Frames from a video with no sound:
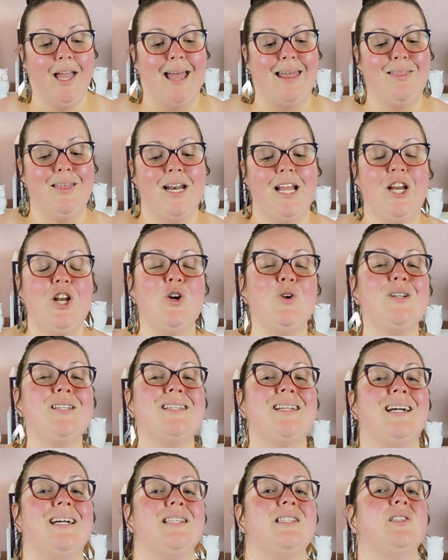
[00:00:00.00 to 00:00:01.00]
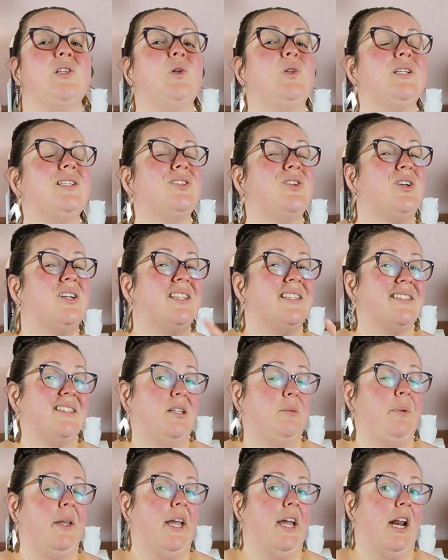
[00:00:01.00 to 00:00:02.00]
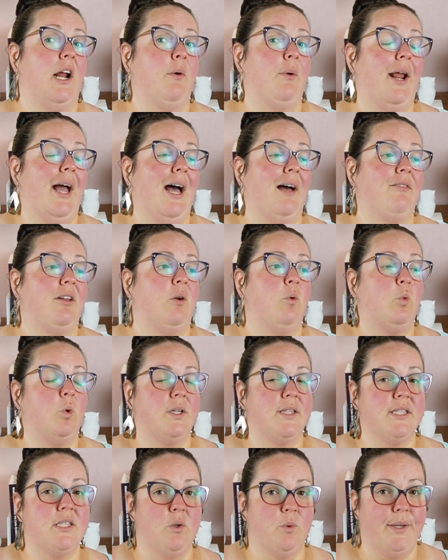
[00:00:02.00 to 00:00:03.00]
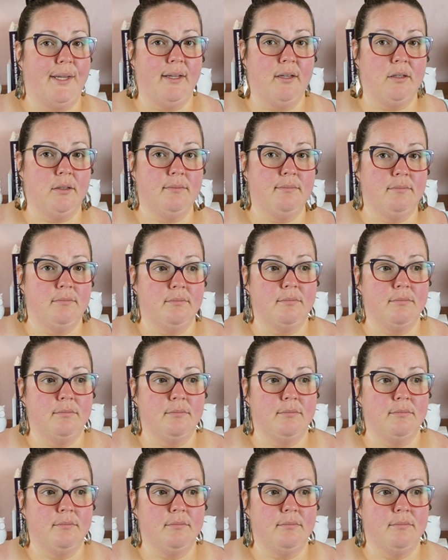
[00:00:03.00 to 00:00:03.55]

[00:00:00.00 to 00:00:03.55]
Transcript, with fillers: And then I noticed I slowly started slipping and I would have it once a week,